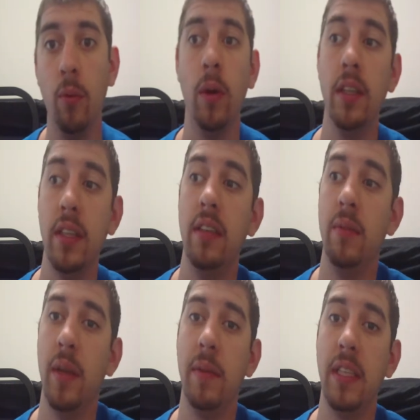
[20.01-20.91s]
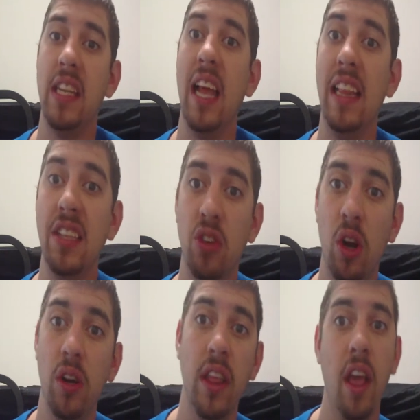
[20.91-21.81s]
One seems maybe slightly
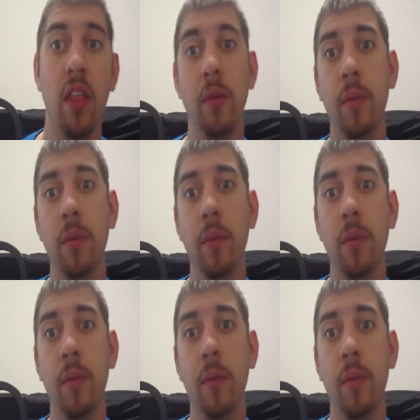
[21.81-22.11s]
stronger than the other,